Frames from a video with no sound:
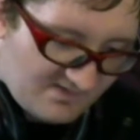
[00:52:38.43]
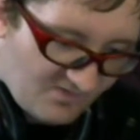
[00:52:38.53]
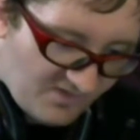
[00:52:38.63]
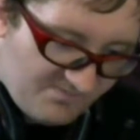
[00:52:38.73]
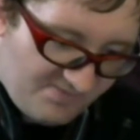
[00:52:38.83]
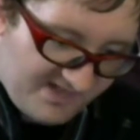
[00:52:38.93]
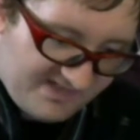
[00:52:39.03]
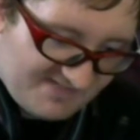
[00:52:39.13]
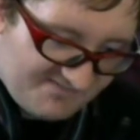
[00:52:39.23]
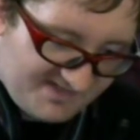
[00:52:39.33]
Only
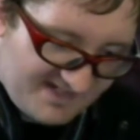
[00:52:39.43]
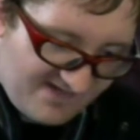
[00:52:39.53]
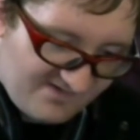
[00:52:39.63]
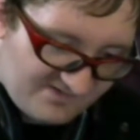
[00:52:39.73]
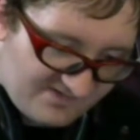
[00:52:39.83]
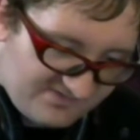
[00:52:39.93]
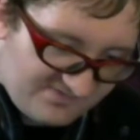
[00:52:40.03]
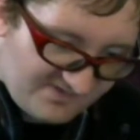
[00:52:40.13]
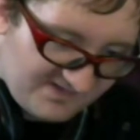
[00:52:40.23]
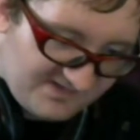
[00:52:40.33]
played 17 hours and
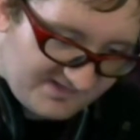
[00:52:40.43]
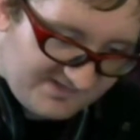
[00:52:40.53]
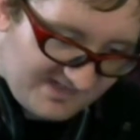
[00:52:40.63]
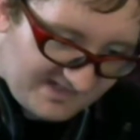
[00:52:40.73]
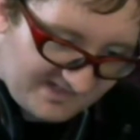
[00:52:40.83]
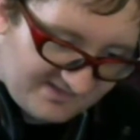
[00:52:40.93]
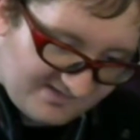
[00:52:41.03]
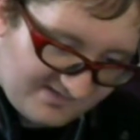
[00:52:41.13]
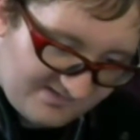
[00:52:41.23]
26 seconds,